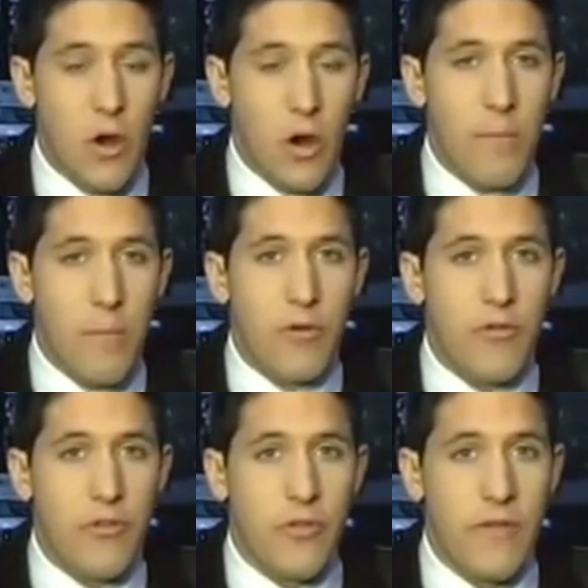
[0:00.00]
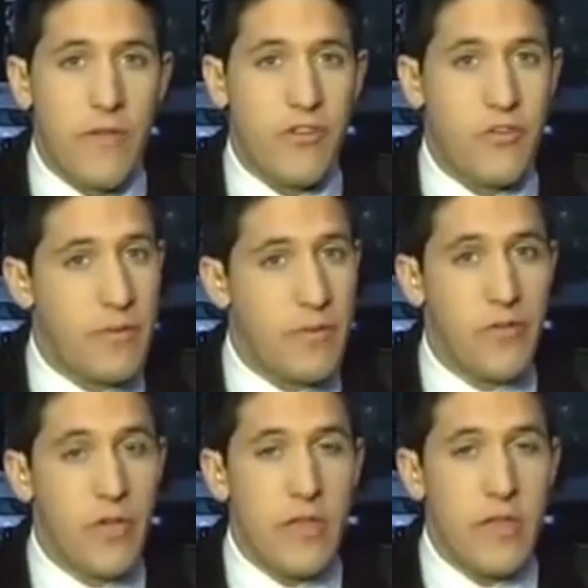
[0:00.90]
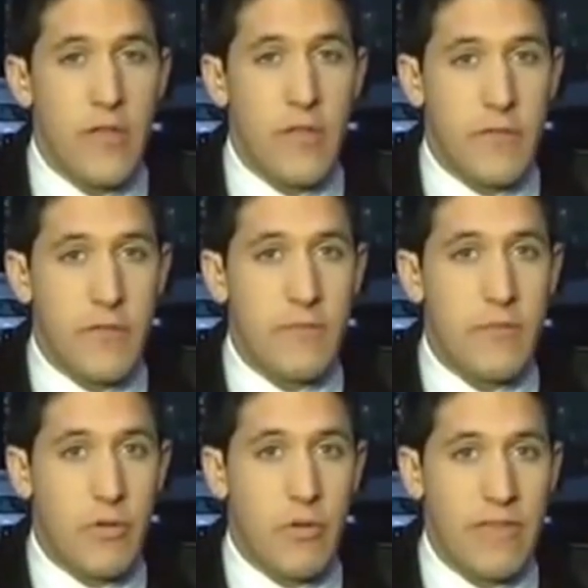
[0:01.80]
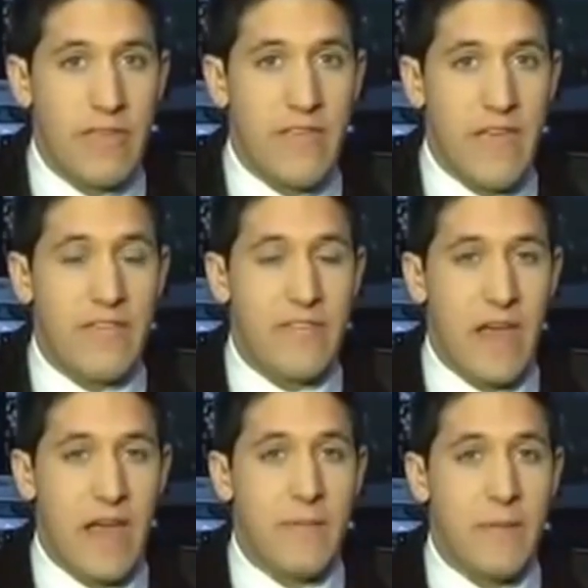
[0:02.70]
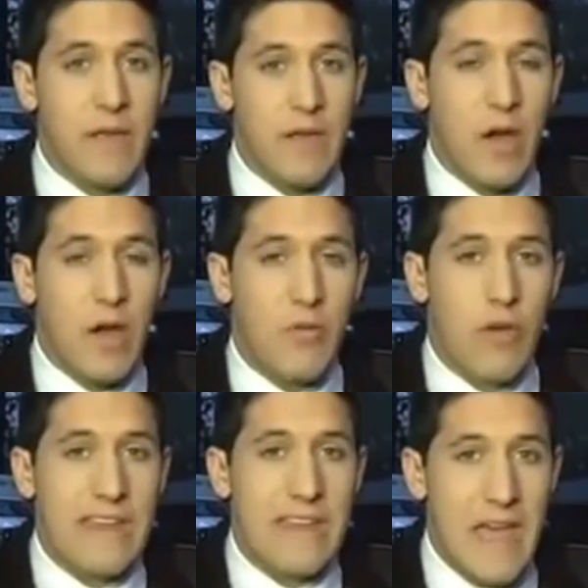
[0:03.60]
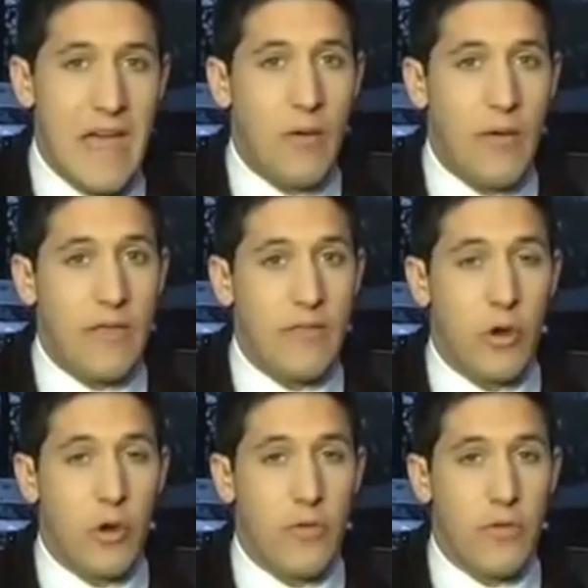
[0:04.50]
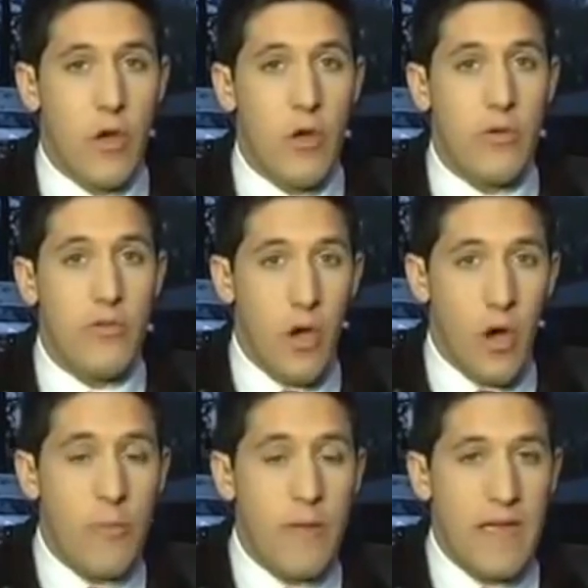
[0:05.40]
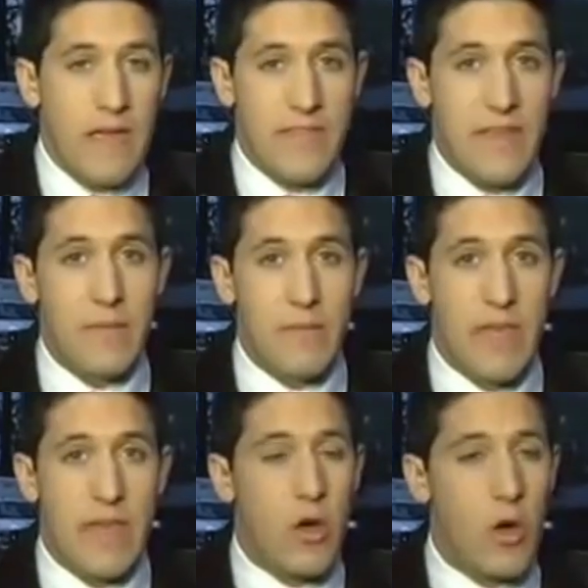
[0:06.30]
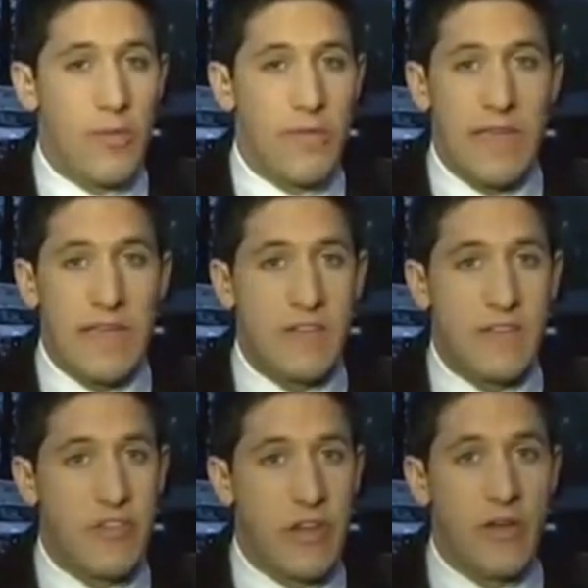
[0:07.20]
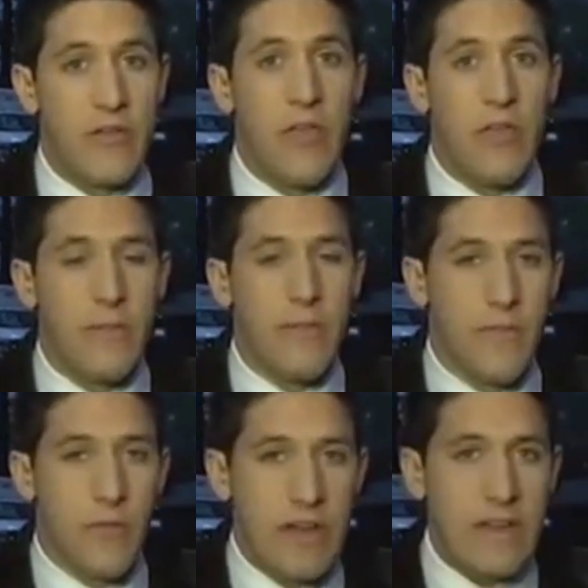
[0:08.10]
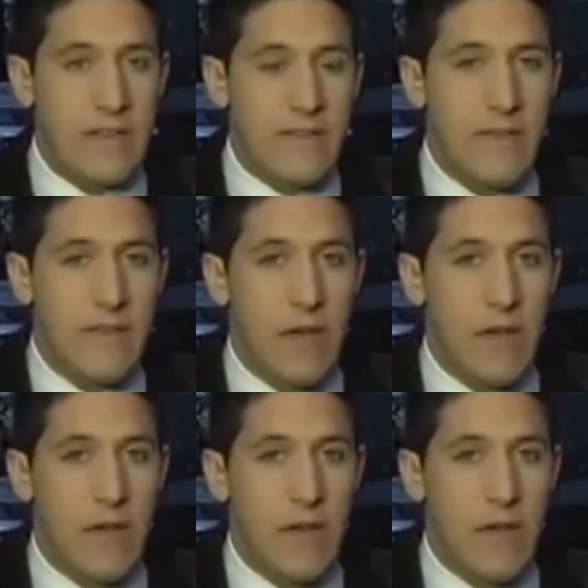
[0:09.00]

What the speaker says: there are persons of interest, but there's nothing for them to release at this time right now. His girlfriend, though, who was home at the time of that home invasion, shares some frightening